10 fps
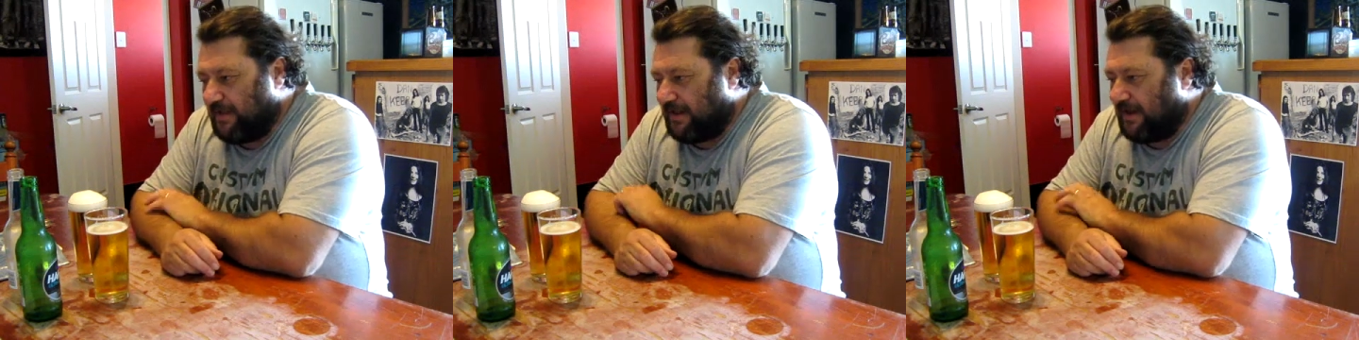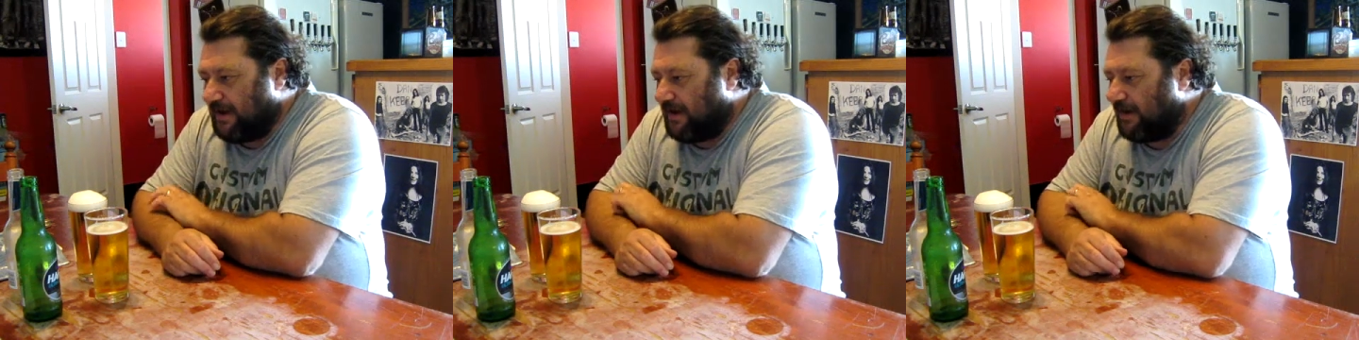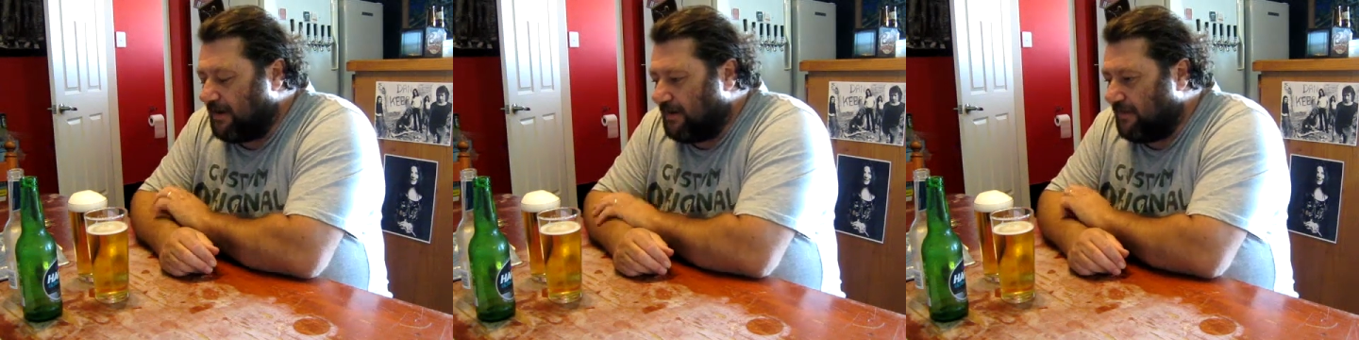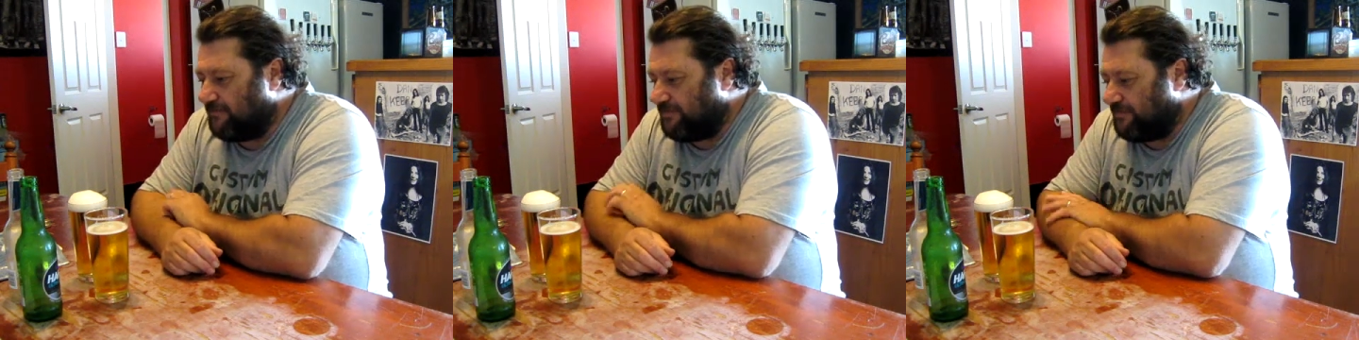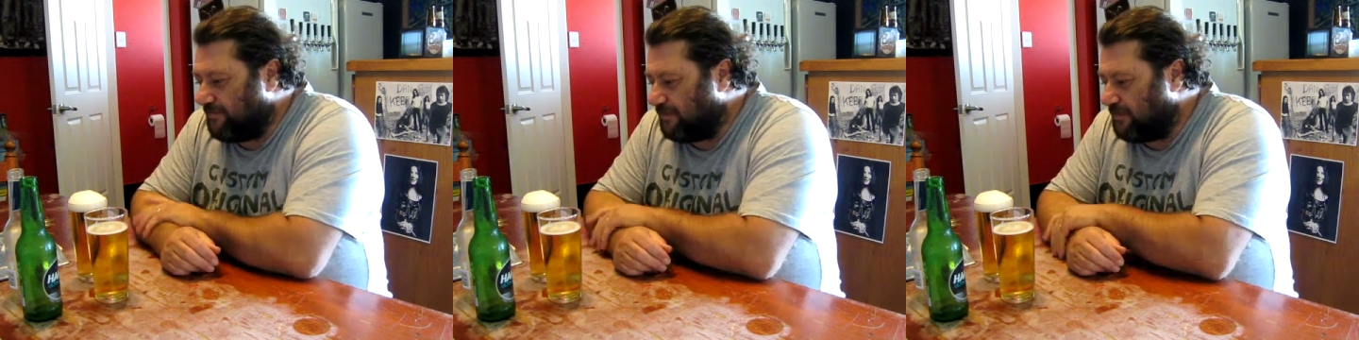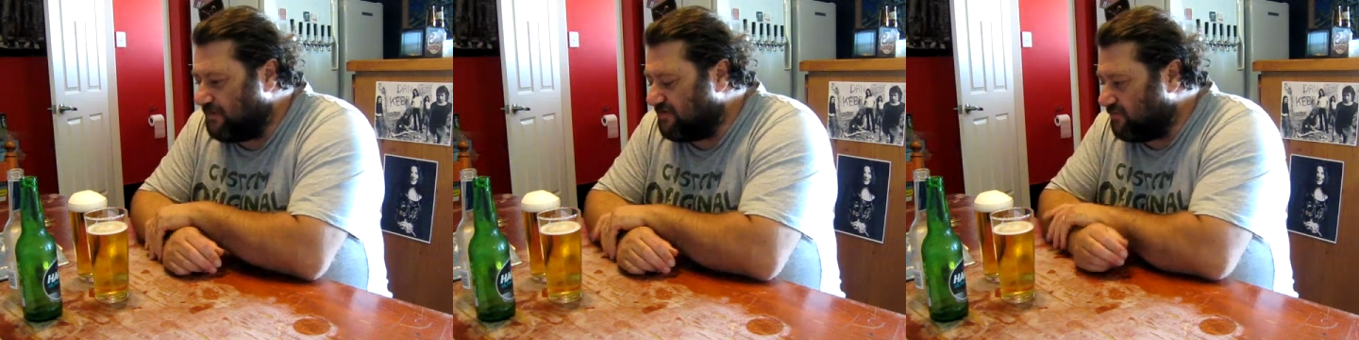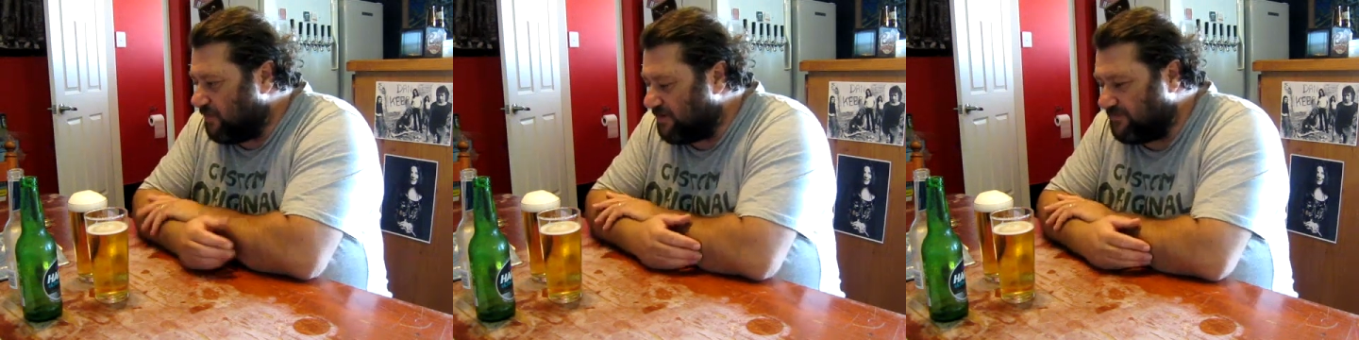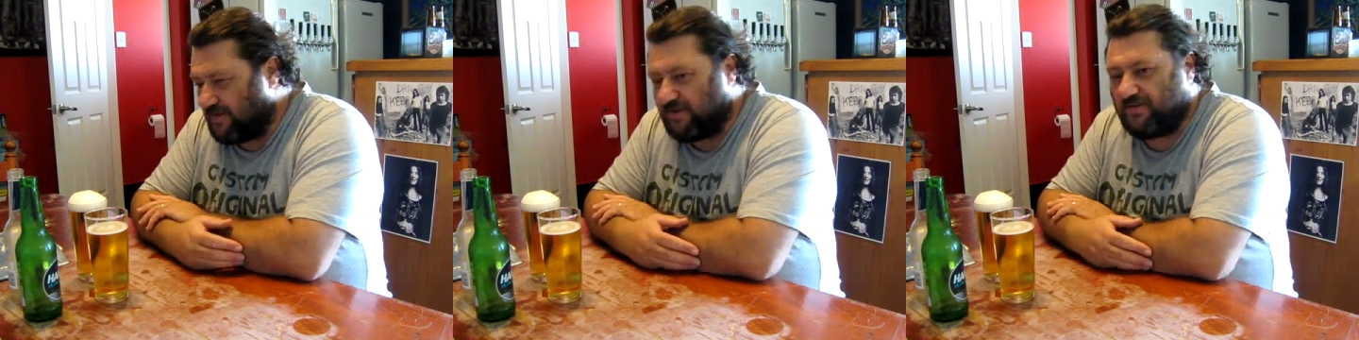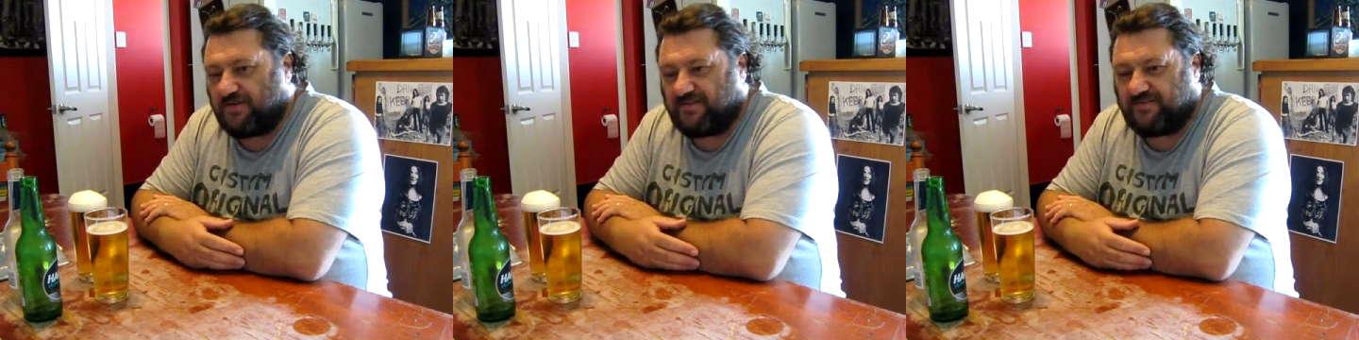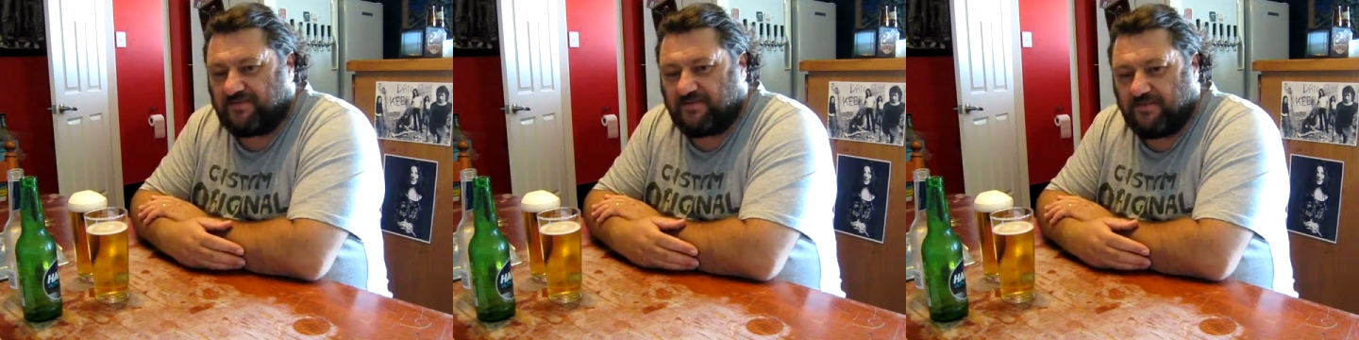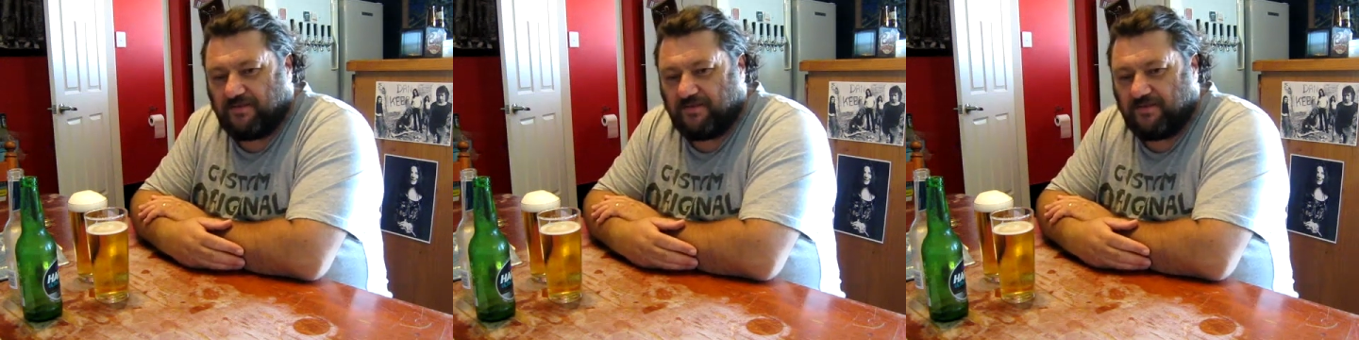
Uh, I've use one of their yeasts